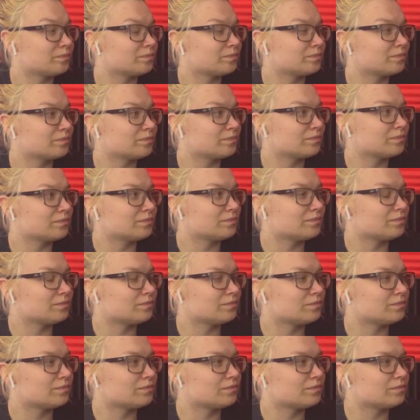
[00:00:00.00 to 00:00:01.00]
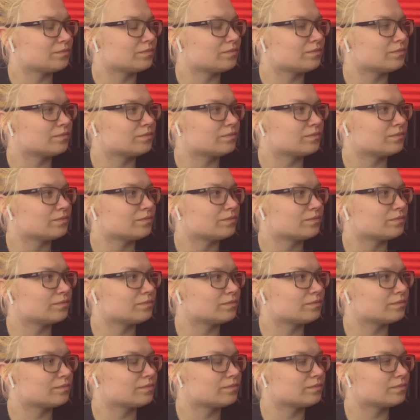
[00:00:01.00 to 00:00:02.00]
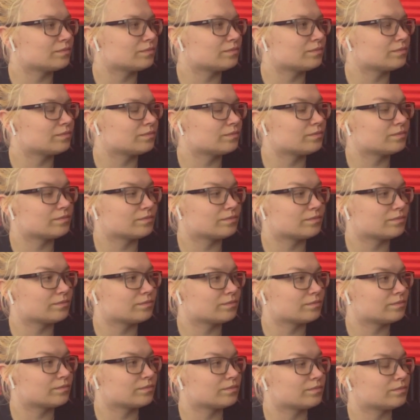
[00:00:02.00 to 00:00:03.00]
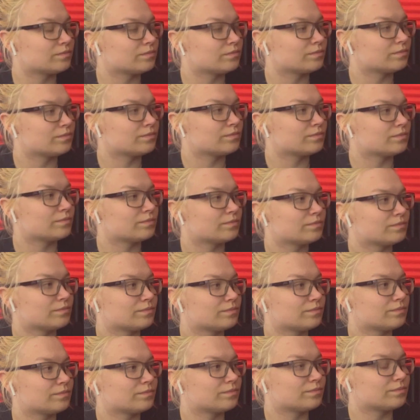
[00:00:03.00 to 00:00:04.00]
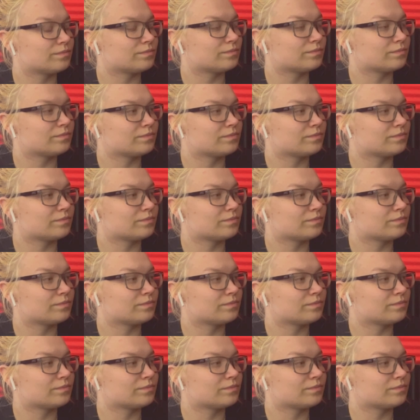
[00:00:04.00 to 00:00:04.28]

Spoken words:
No words are spoken by the person on screen.